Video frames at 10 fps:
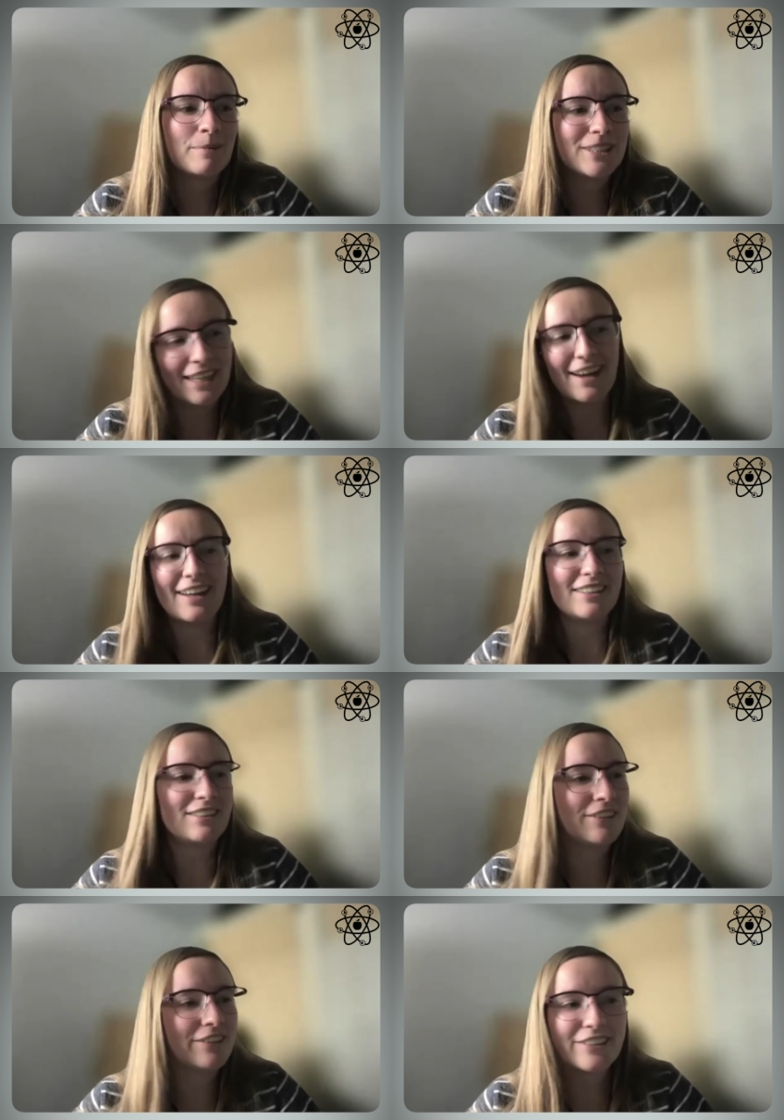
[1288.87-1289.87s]
But yeah,
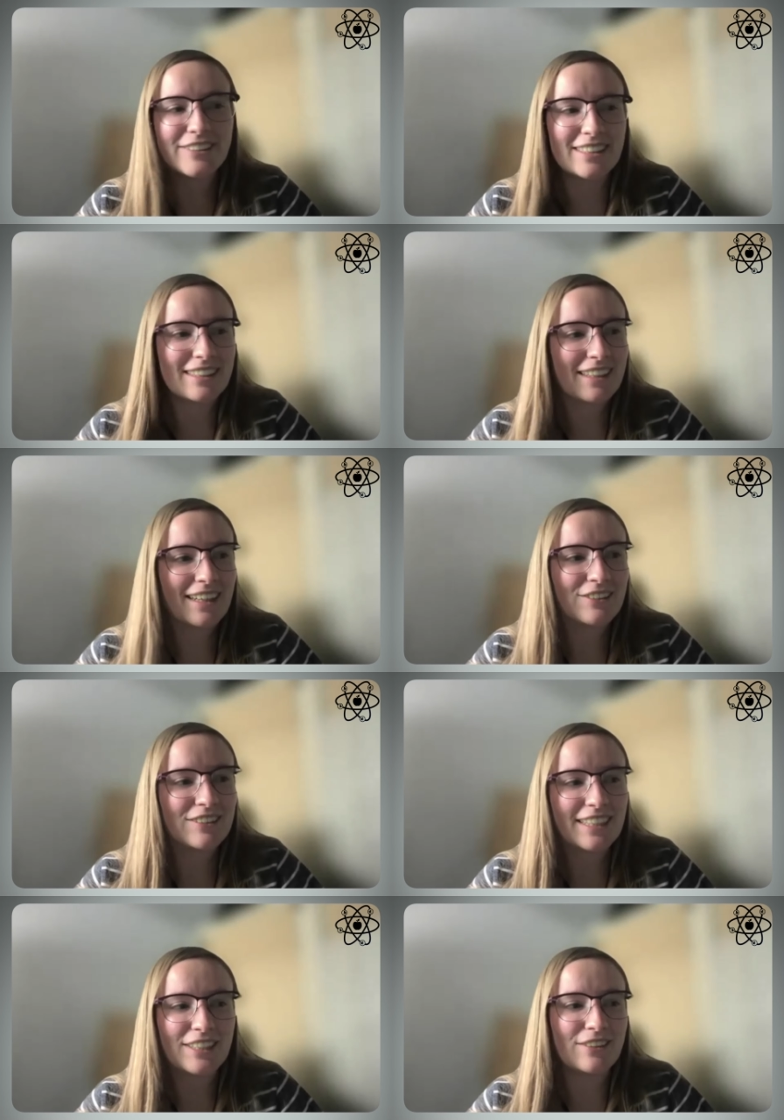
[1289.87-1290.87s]
no, I
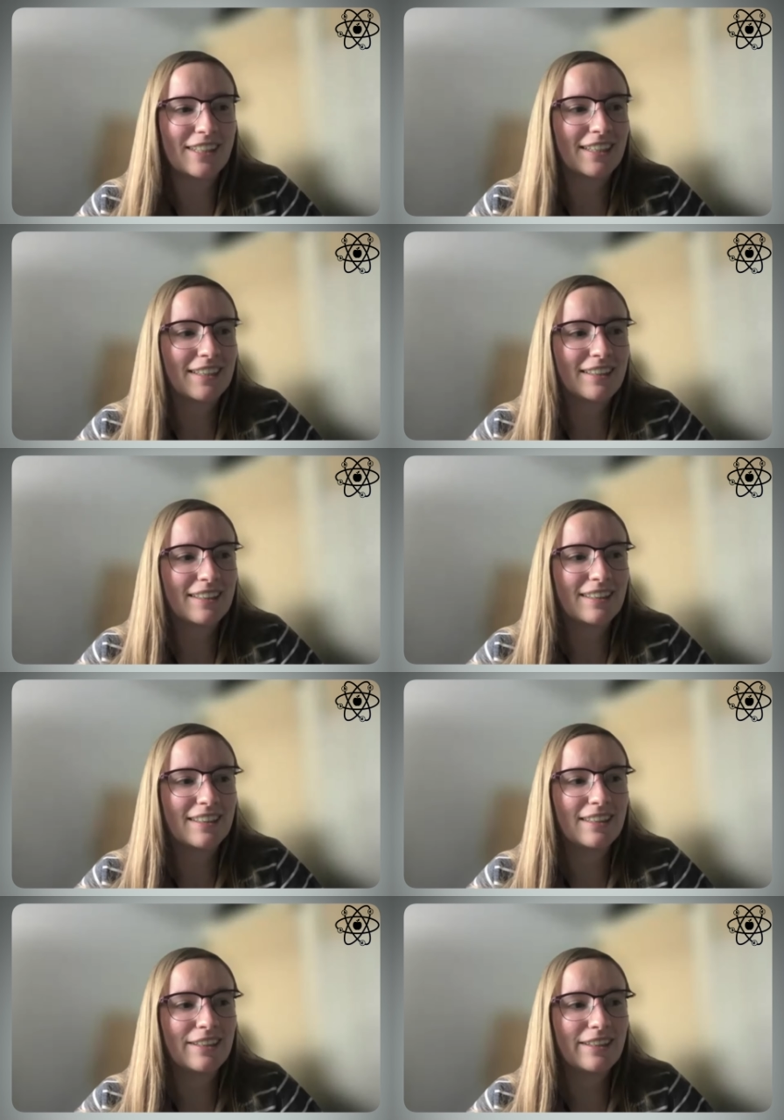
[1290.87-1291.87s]
don't think you can.
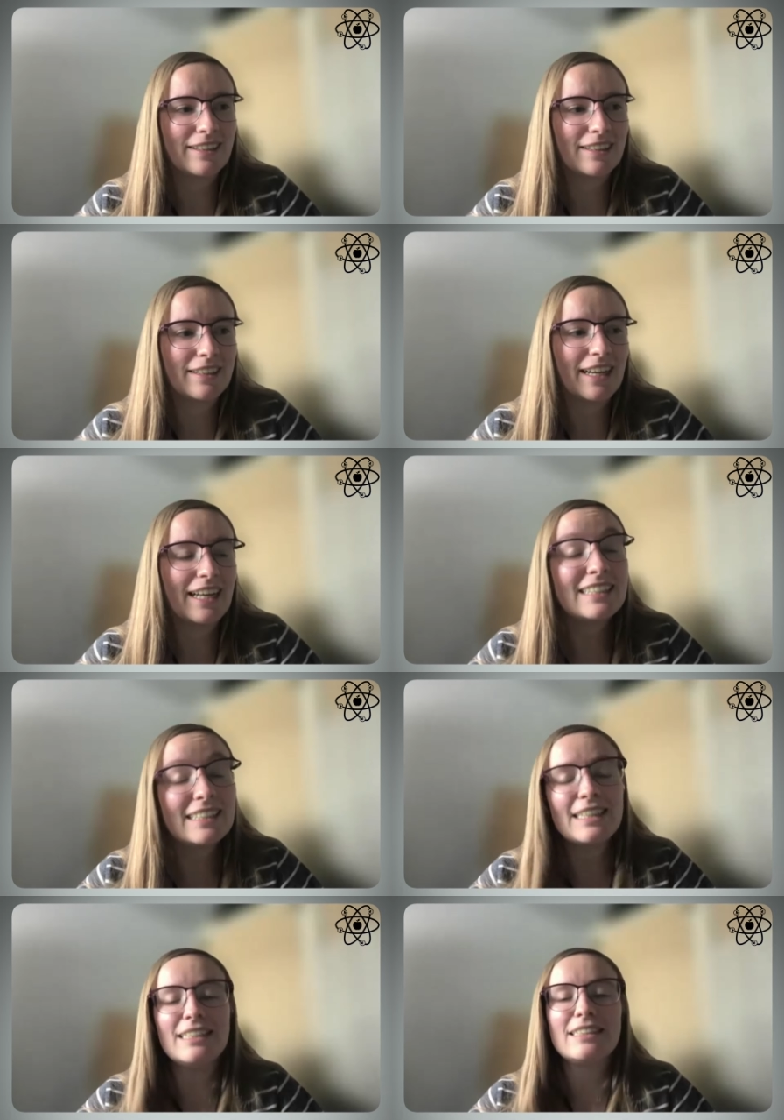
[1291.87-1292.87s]

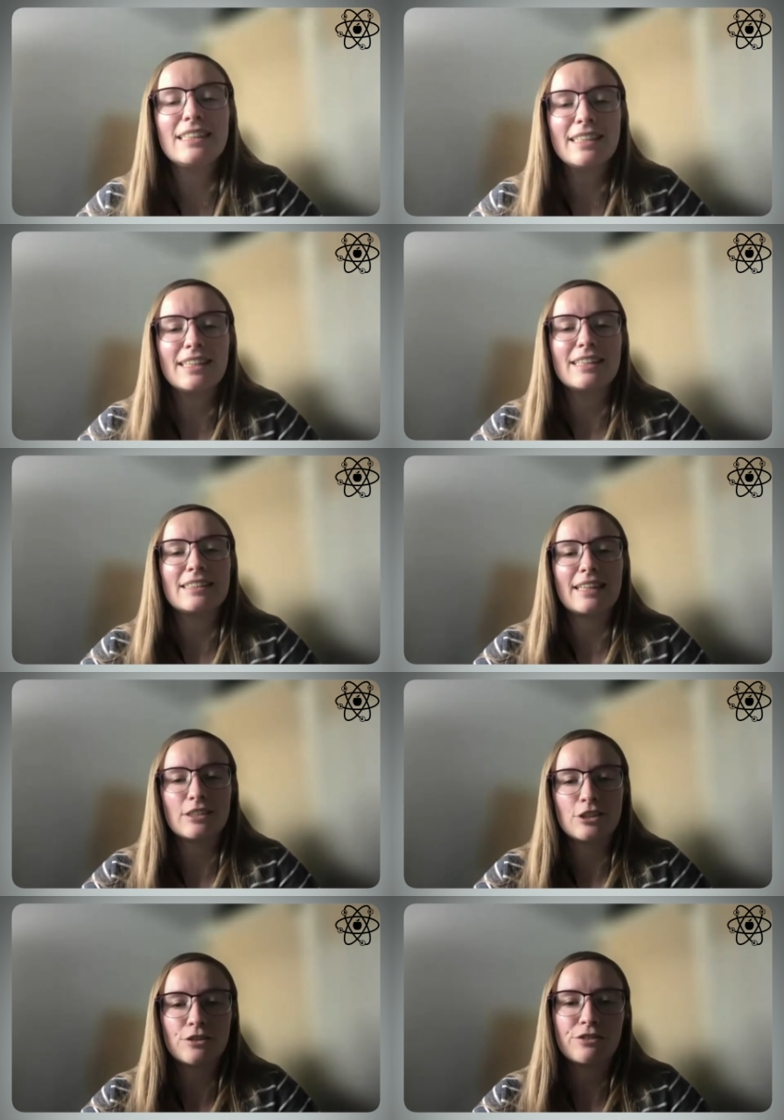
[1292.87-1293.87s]
It's easy in the
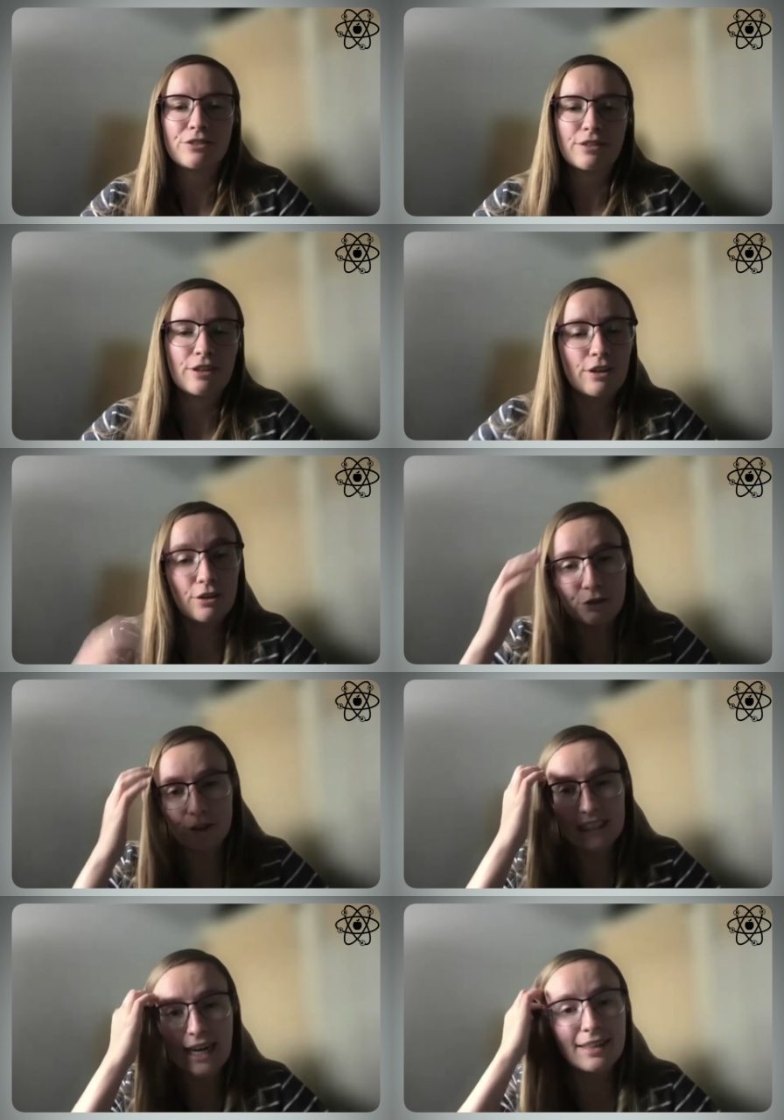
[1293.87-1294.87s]
sense of,
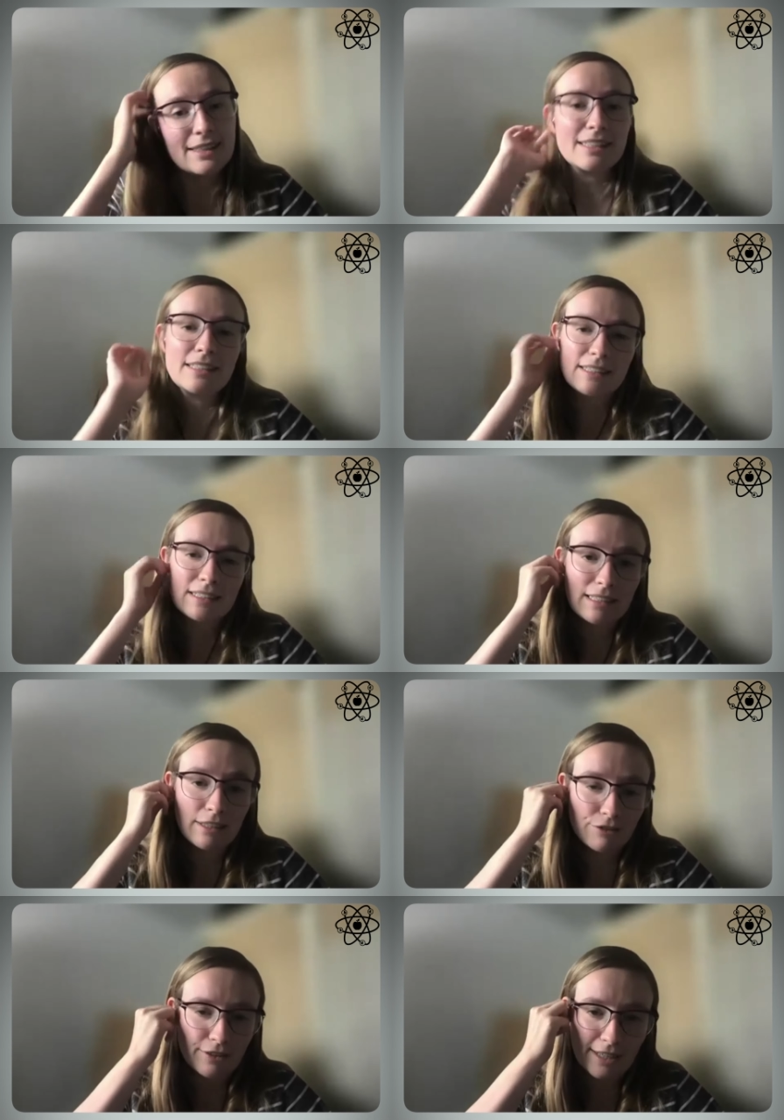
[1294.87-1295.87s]
for scientists,
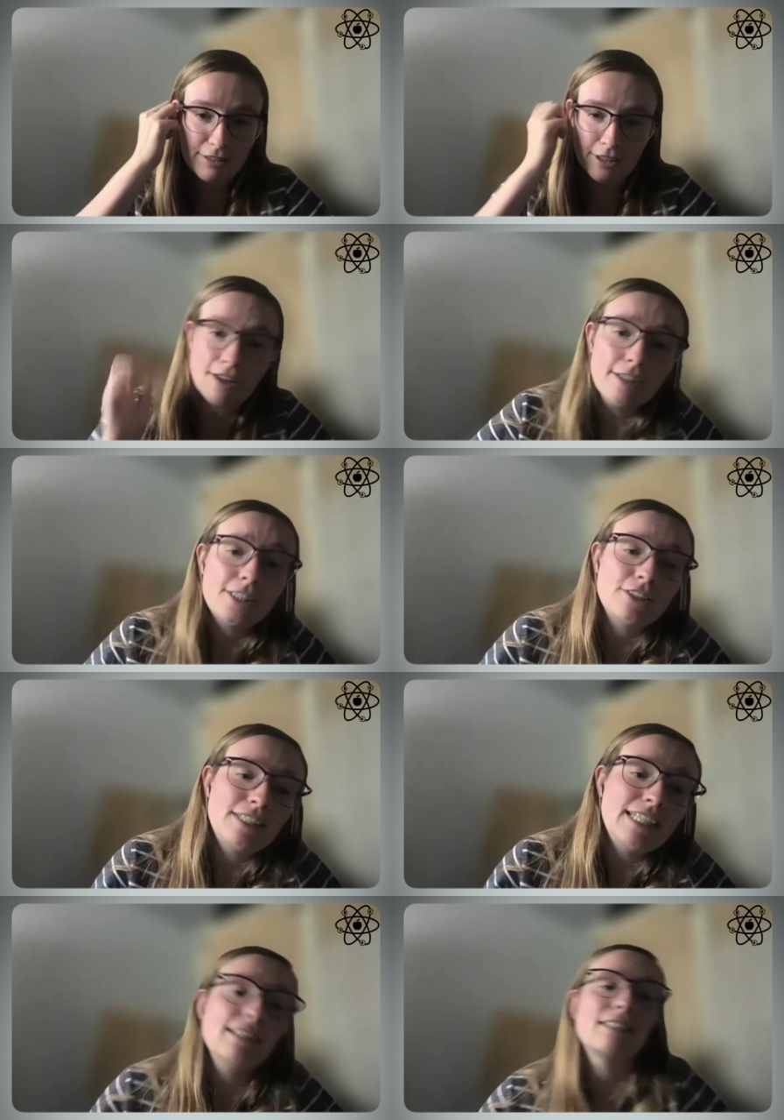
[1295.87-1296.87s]
if you have the knowledge
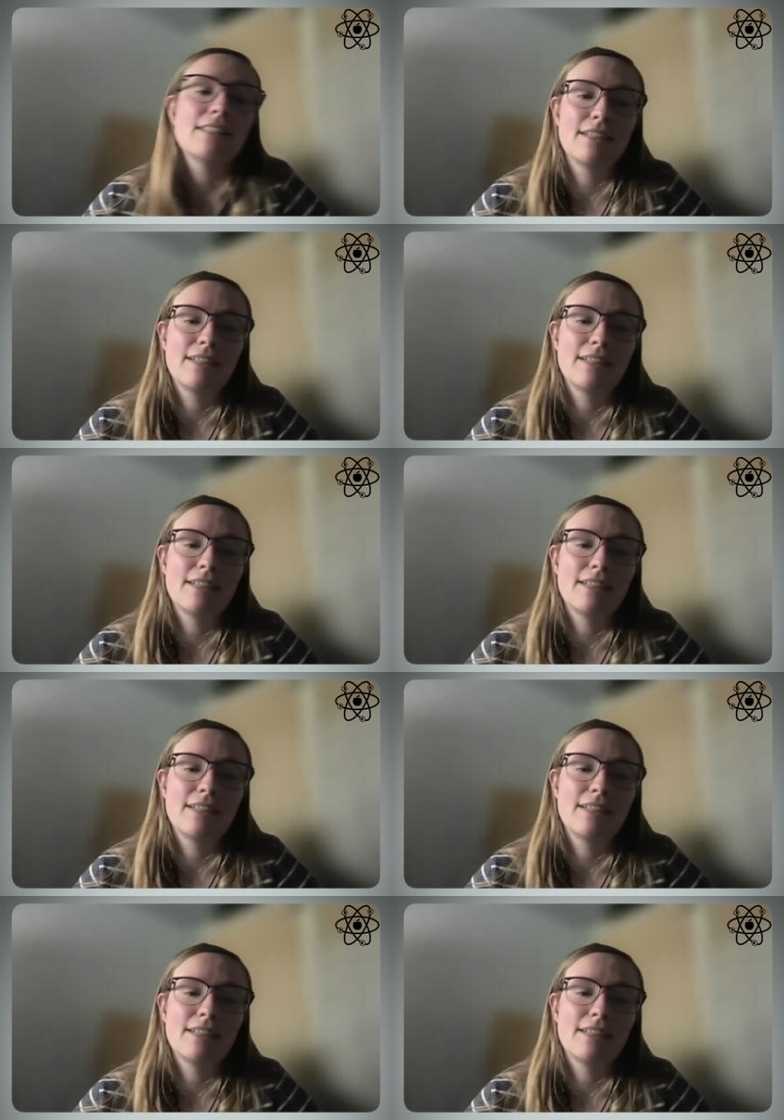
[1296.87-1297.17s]
you need,